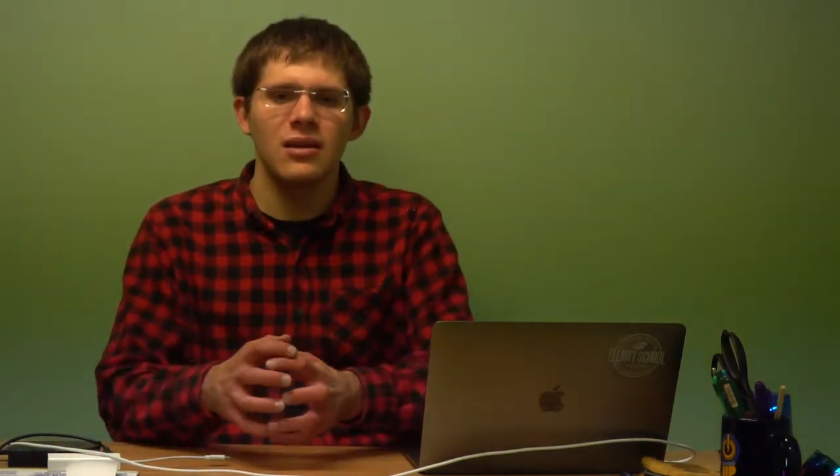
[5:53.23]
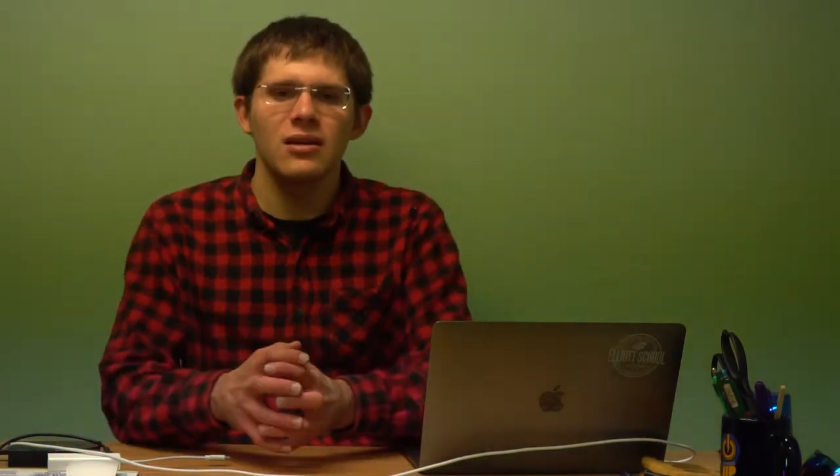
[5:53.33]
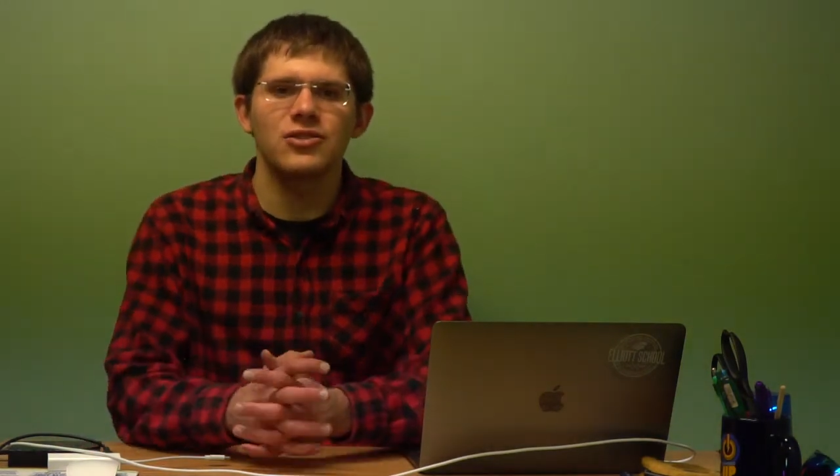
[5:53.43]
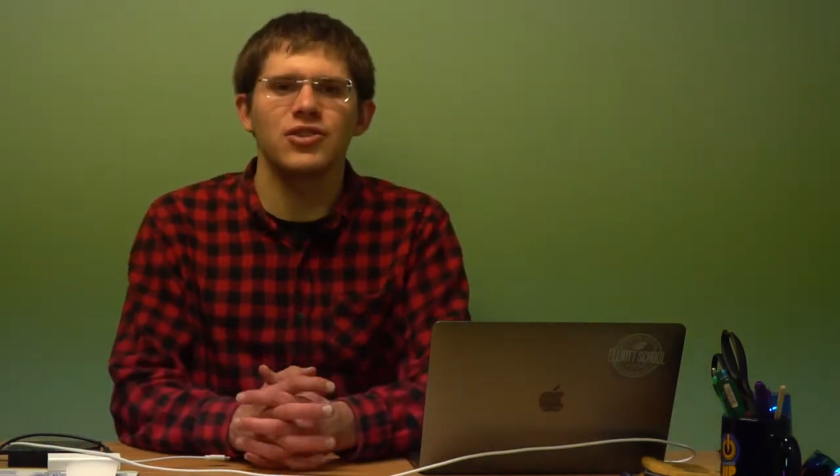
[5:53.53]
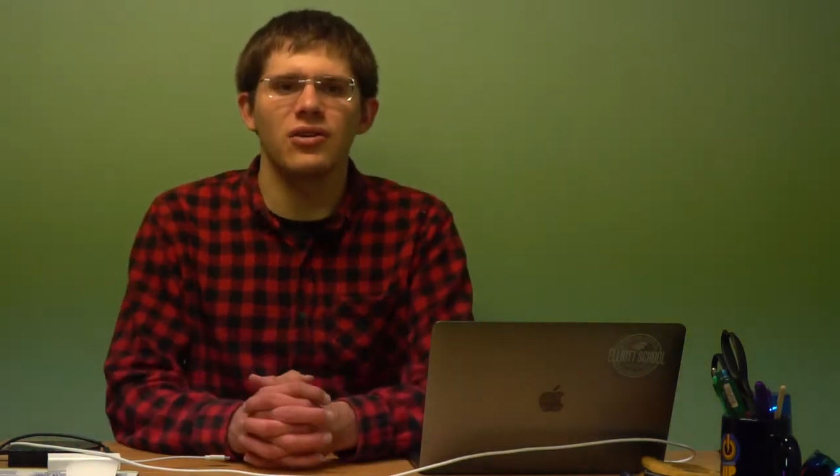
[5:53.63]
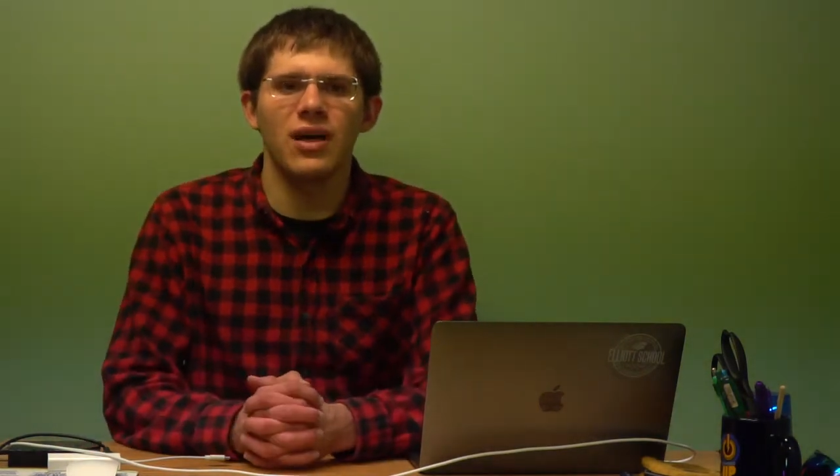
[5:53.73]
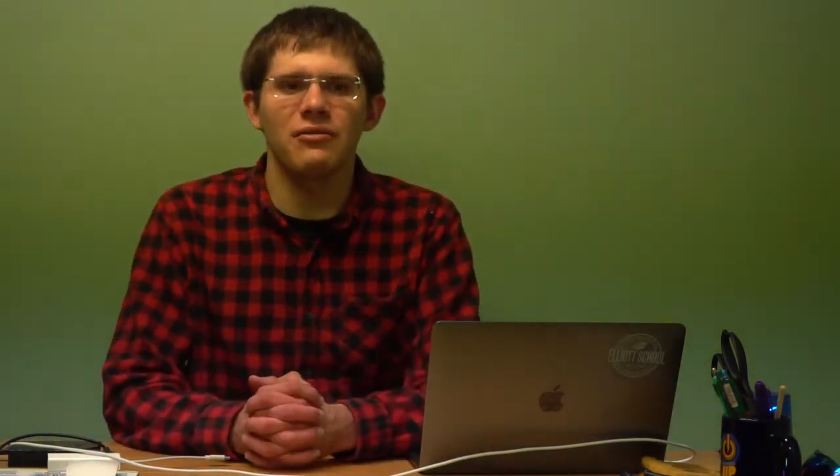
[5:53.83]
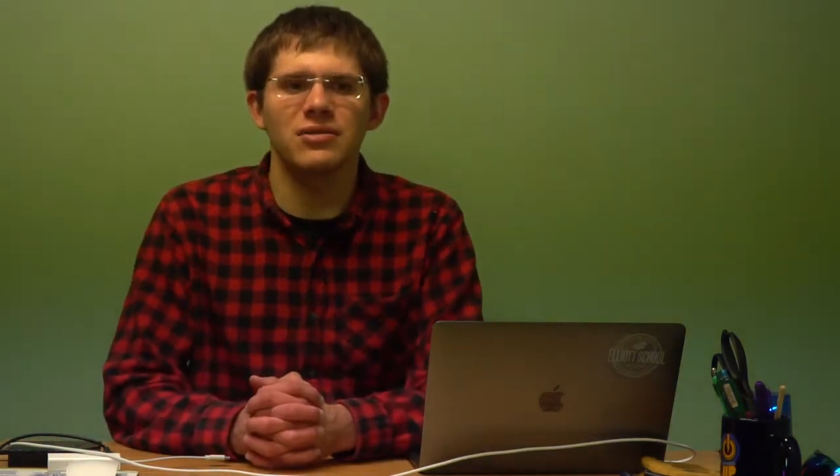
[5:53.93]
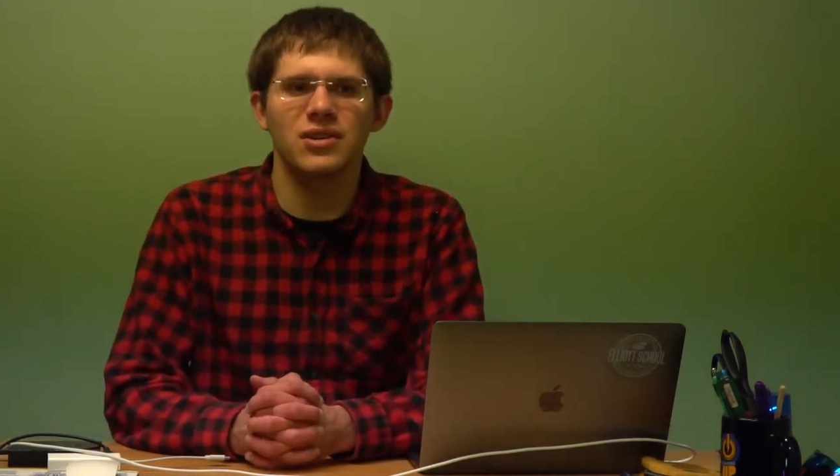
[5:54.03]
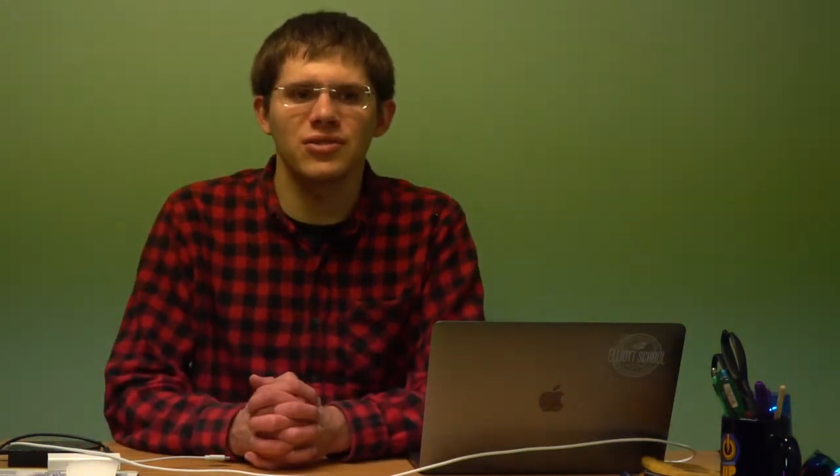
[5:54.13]
So that
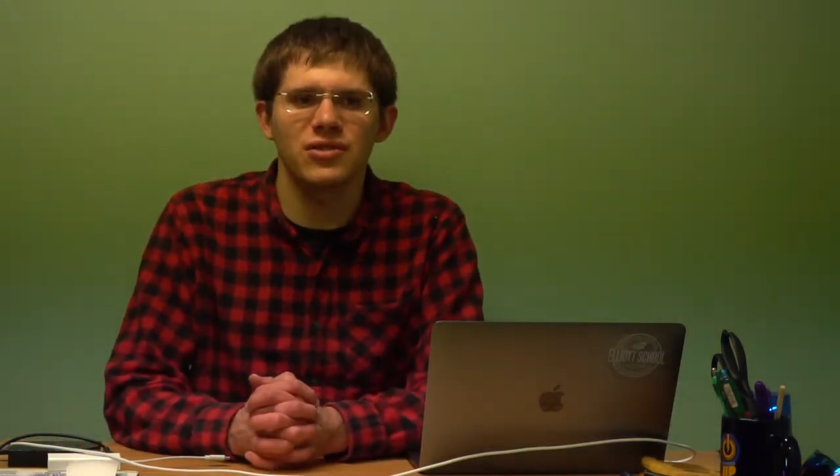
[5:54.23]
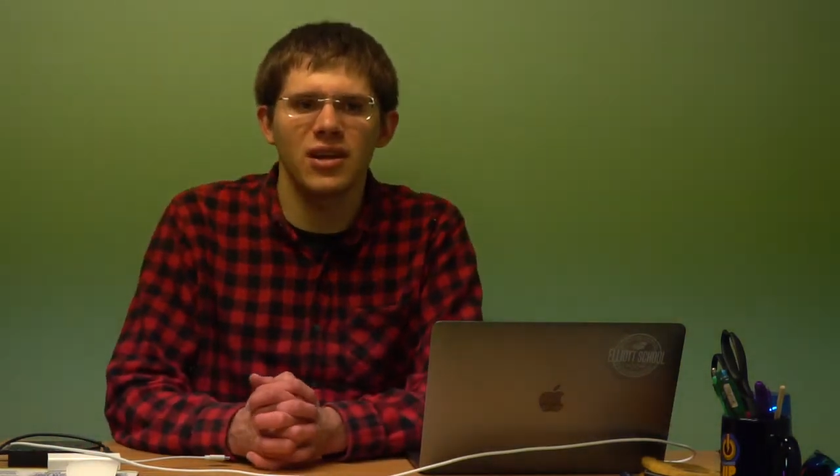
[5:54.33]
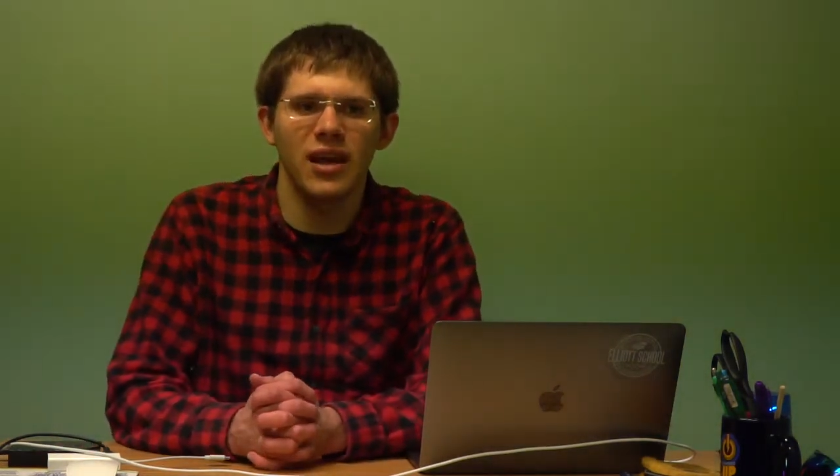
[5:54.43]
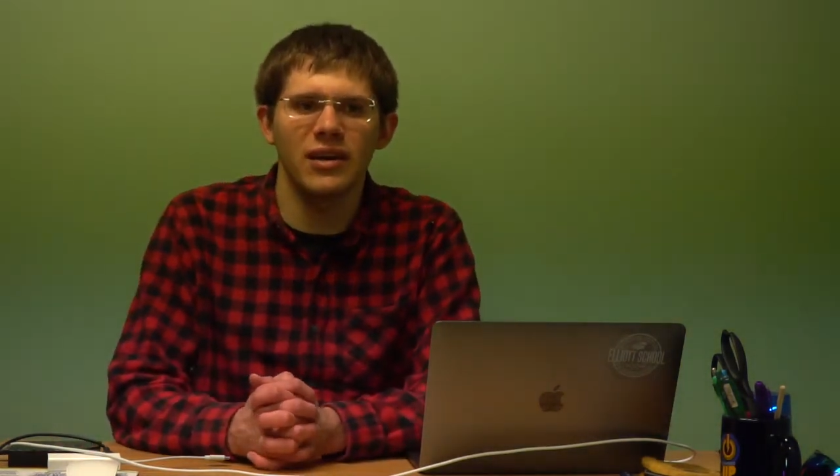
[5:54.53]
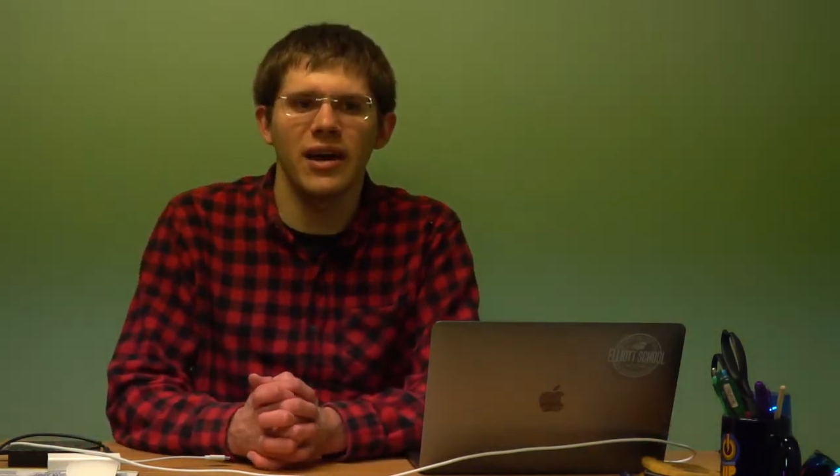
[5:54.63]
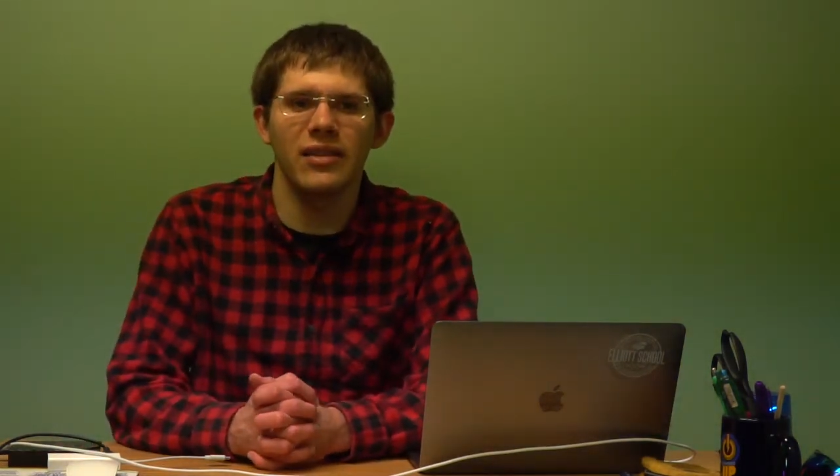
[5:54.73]
was interesting. And yeah,